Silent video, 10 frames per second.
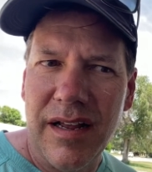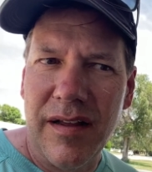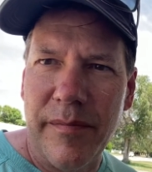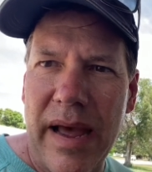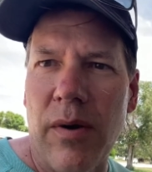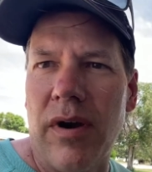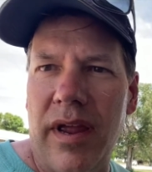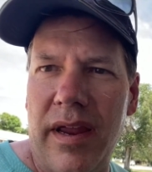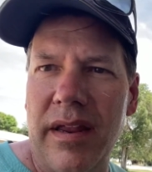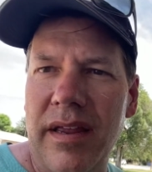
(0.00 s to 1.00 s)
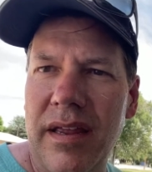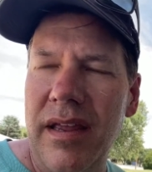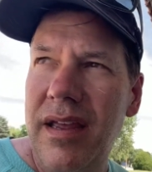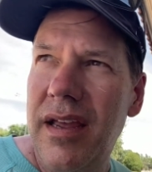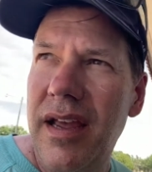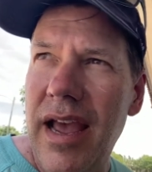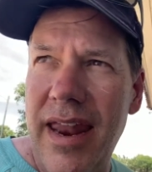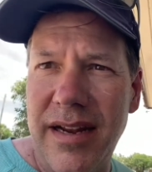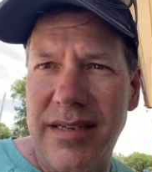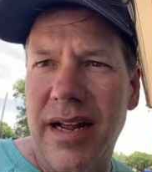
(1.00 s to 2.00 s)
Powerade.
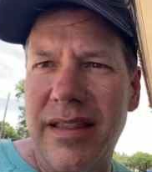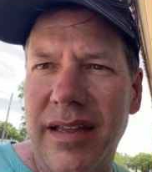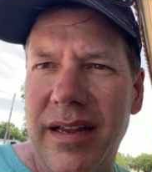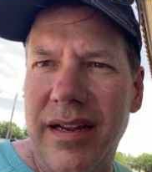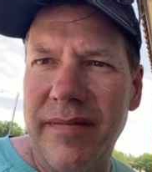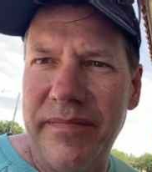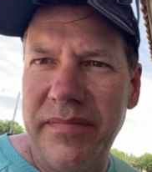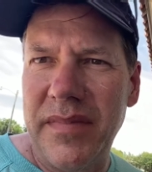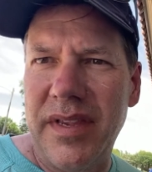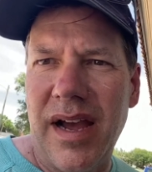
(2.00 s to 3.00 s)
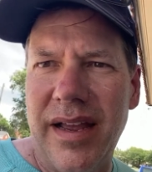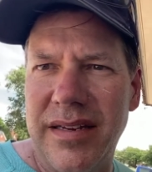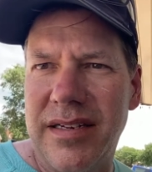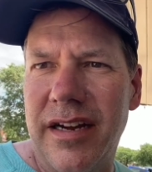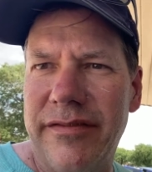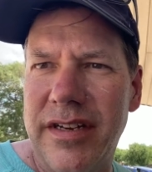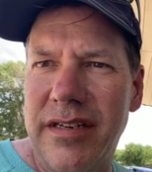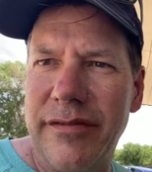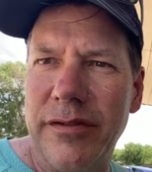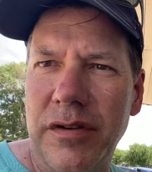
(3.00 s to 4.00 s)
And it's not the diet stuff, it's
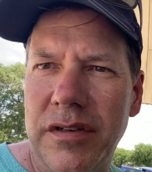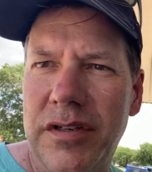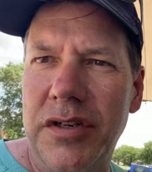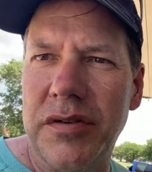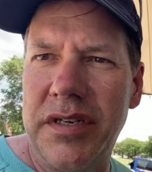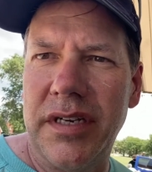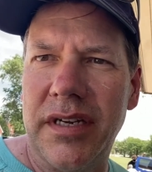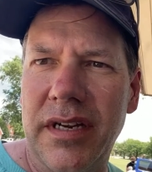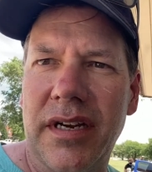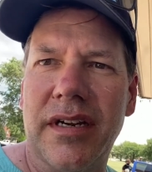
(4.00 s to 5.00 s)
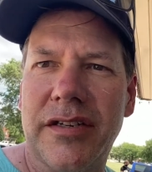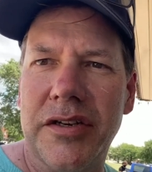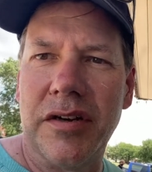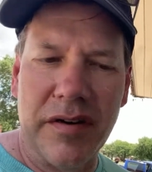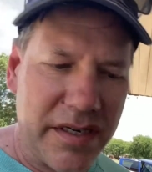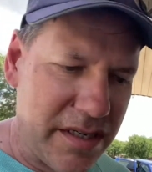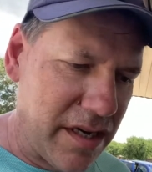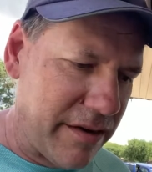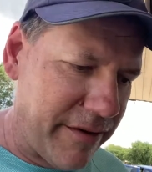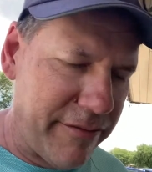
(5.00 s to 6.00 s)
the full juicy, sugary
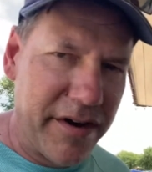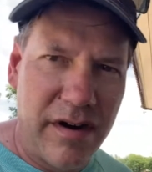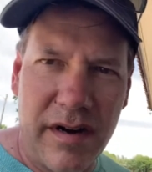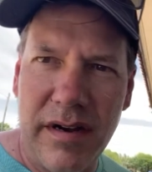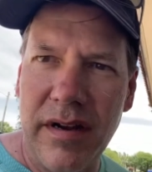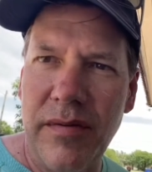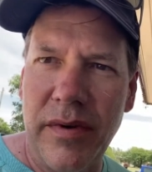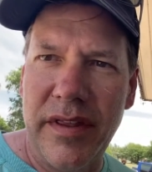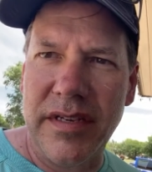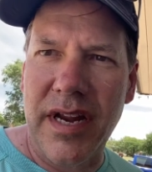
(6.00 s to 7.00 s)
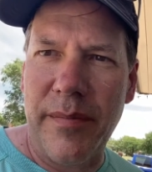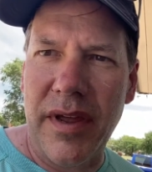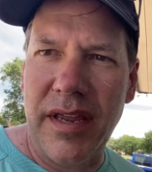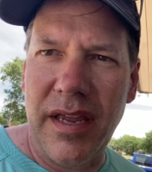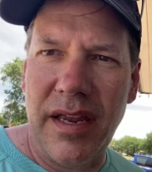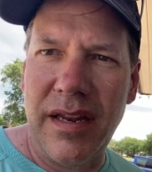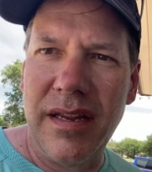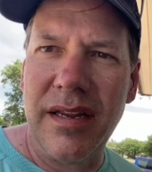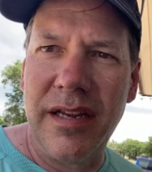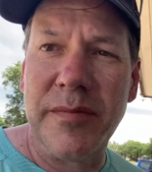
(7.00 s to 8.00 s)
stuff. I figure with this type of heat,
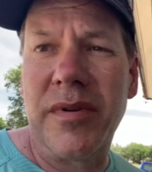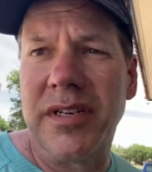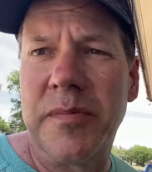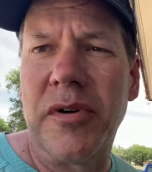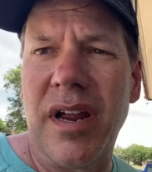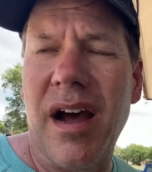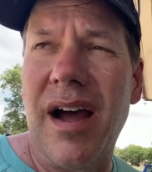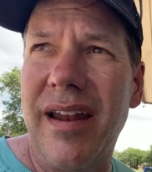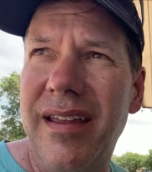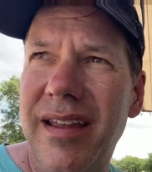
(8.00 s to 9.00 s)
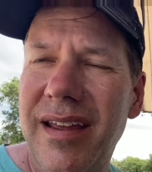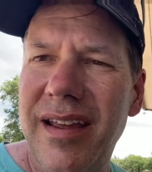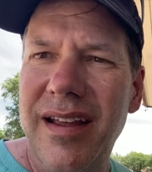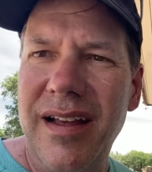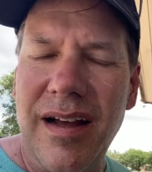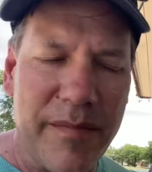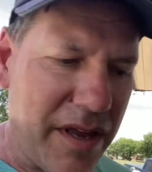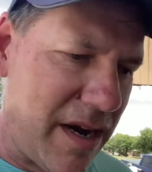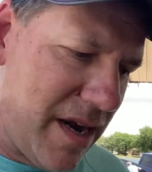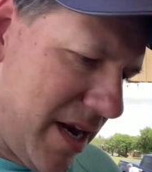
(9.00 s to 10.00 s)
because it's pretty hot, I'm
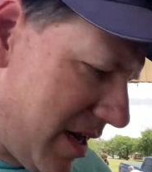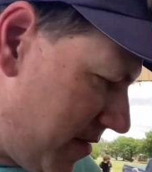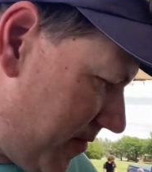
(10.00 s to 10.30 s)
gonna need it.